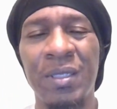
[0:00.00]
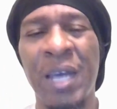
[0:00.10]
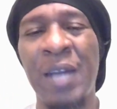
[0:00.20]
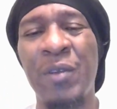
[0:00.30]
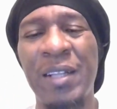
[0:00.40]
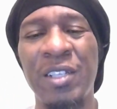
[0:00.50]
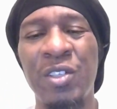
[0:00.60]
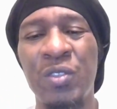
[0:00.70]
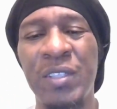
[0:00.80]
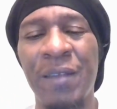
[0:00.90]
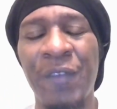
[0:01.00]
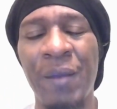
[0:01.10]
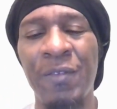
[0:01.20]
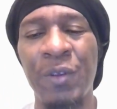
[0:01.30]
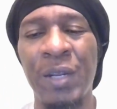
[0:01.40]
I don't like the new
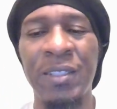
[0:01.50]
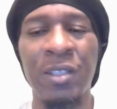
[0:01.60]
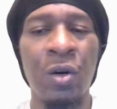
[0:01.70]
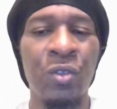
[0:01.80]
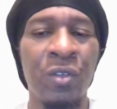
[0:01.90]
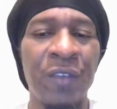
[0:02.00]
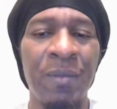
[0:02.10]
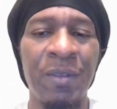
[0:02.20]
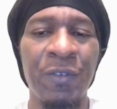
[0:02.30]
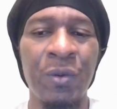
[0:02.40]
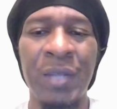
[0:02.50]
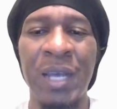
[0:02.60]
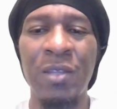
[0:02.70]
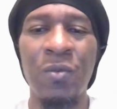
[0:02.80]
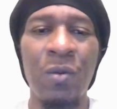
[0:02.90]
Family Feud. I like the older Family Feud,
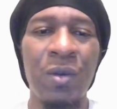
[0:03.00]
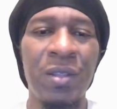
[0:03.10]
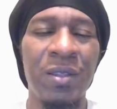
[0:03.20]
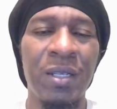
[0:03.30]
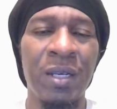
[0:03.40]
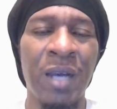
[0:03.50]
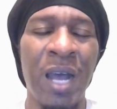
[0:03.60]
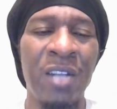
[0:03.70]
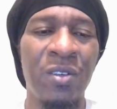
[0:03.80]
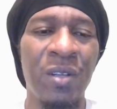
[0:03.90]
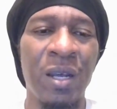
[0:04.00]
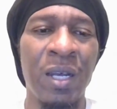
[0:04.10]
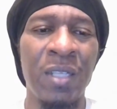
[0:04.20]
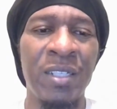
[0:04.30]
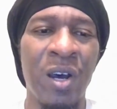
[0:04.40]
not the one with
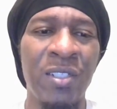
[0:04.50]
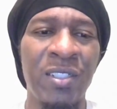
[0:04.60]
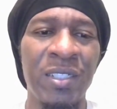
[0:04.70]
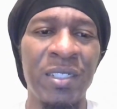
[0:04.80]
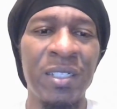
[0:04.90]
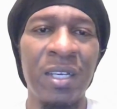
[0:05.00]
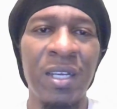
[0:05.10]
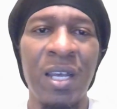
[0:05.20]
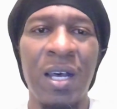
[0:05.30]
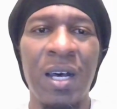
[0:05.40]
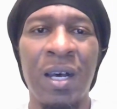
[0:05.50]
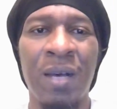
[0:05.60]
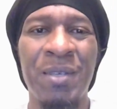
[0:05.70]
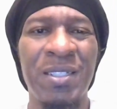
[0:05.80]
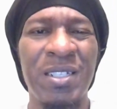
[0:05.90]
Dawson,
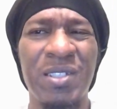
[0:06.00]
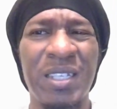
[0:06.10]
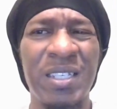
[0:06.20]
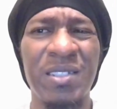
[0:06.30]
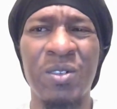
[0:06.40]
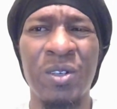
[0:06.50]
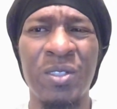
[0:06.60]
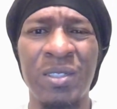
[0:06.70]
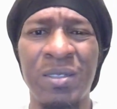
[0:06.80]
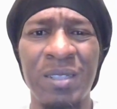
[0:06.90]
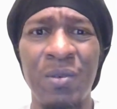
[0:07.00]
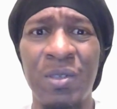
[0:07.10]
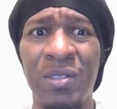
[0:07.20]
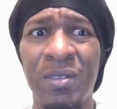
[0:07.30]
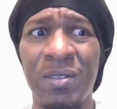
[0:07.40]
because he used to kiss girls, and he
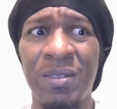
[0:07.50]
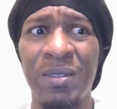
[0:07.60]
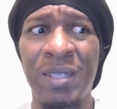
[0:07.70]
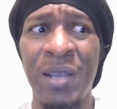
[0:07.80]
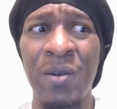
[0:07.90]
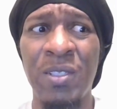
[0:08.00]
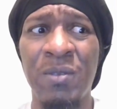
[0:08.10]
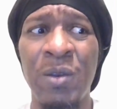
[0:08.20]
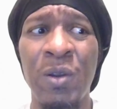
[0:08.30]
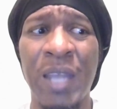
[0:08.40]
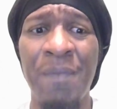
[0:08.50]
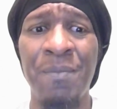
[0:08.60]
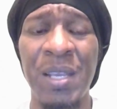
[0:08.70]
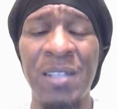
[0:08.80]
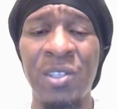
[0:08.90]
would have
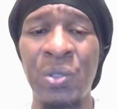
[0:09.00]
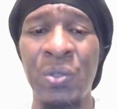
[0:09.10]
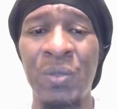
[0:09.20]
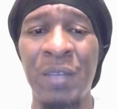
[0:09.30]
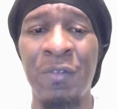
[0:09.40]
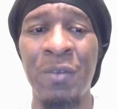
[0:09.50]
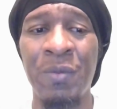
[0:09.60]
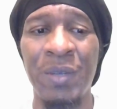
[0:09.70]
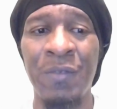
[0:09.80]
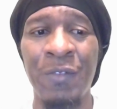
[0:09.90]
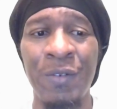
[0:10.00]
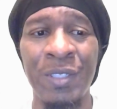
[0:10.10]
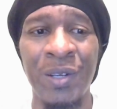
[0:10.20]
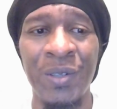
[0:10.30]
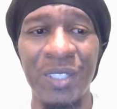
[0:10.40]
got me too if he
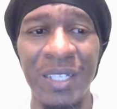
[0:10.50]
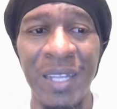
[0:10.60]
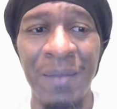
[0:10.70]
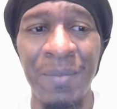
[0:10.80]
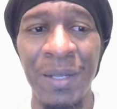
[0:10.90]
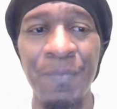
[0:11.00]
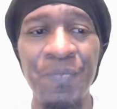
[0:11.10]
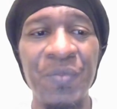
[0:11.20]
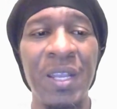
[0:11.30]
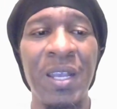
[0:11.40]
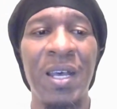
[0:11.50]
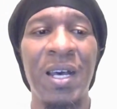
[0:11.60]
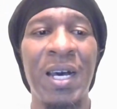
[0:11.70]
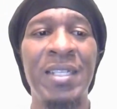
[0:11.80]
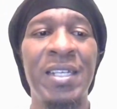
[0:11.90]
was on today. But
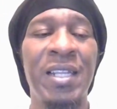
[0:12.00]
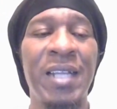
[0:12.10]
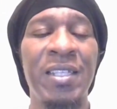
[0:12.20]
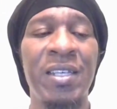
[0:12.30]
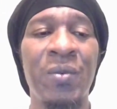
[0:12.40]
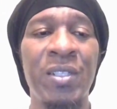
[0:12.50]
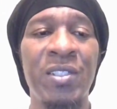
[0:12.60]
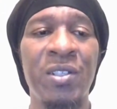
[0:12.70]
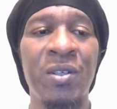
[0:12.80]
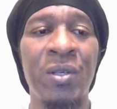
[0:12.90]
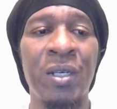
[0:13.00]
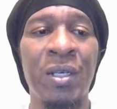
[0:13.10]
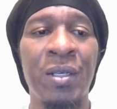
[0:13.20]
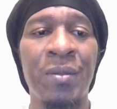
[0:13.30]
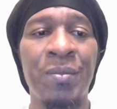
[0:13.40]
I did like the
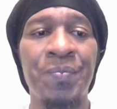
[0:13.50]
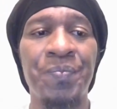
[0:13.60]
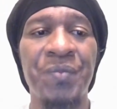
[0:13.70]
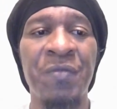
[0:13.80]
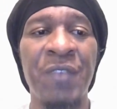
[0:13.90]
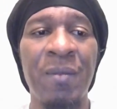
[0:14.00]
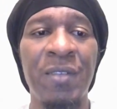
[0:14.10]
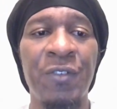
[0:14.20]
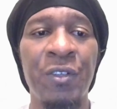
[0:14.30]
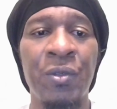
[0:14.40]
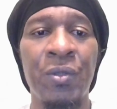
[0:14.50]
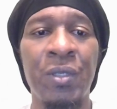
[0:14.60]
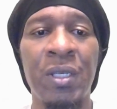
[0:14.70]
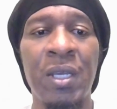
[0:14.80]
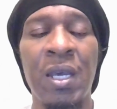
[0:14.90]
original Family Feud.